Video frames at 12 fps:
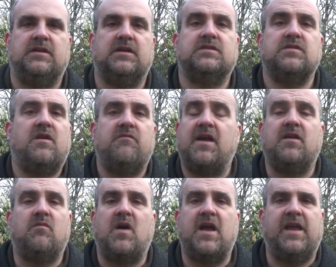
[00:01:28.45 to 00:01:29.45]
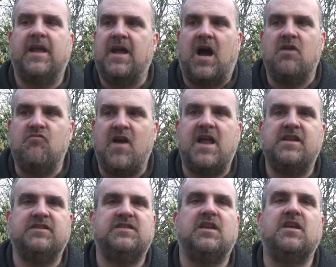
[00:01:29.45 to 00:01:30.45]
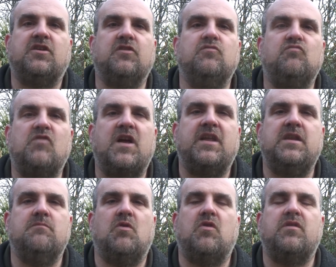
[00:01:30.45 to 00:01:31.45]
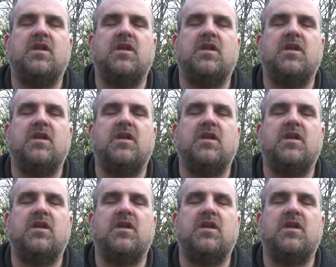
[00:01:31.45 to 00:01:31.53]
And so I ran away. I ran until I couldn't run anymore,